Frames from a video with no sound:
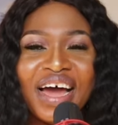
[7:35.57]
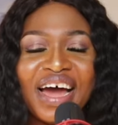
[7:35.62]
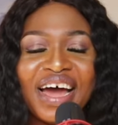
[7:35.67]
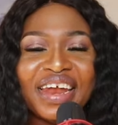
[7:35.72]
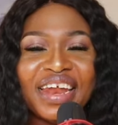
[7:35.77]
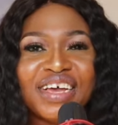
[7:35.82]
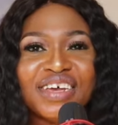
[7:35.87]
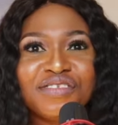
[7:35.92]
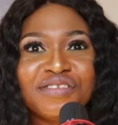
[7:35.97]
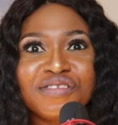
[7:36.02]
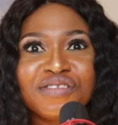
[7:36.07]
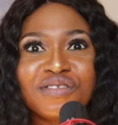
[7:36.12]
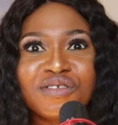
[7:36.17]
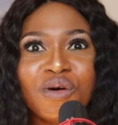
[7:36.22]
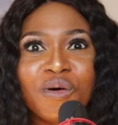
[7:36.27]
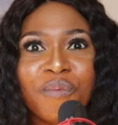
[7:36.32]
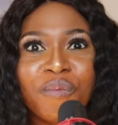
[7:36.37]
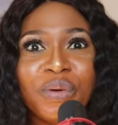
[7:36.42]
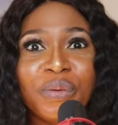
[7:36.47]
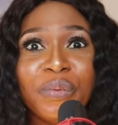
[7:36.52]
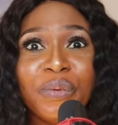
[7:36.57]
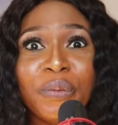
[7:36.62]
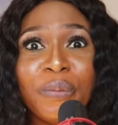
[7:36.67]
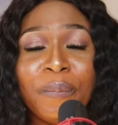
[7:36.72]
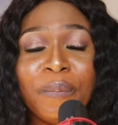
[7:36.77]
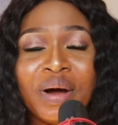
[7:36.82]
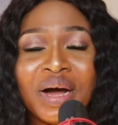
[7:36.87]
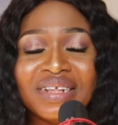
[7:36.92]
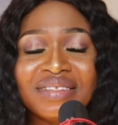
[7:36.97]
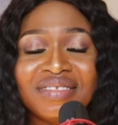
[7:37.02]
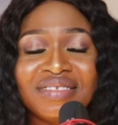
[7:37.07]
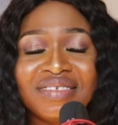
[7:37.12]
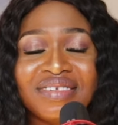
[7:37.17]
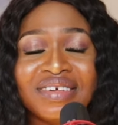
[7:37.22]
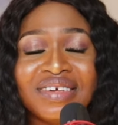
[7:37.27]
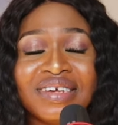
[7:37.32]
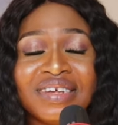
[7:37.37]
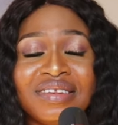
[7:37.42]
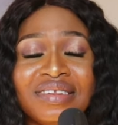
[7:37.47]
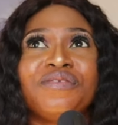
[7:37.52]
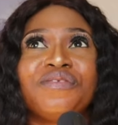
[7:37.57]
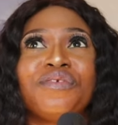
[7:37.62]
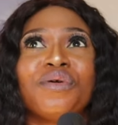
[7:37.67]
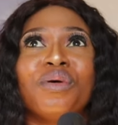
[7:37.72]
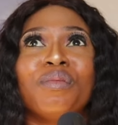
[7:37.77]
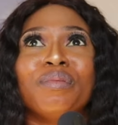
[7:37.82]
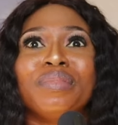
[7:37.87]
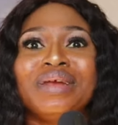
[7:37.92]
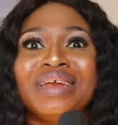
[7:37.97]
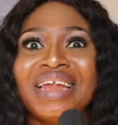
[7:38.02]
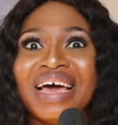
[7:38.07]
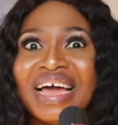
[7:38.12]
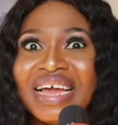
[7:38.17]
and I saw people partied from